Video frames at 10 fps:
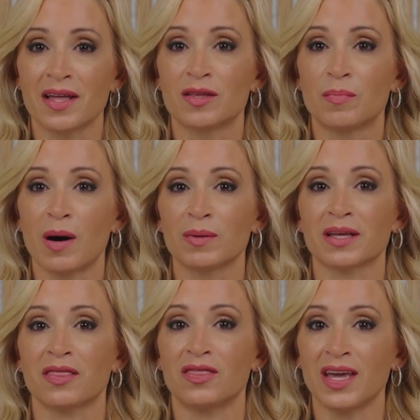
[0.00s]
the public
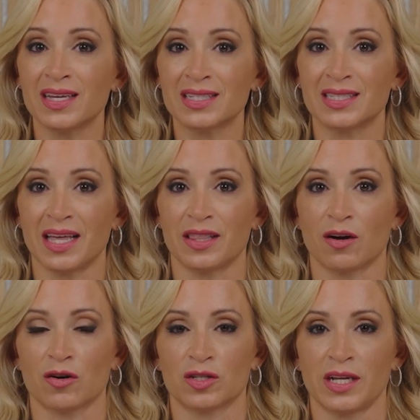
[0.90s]
thinks that there
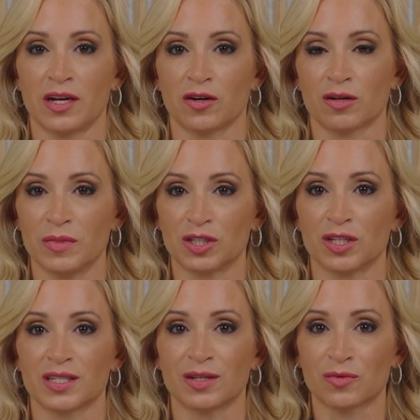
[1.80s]
are standard
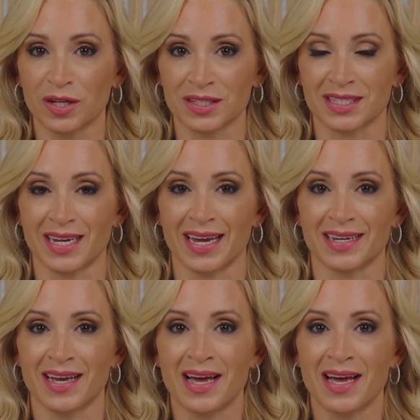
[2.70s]
commissions in real estate.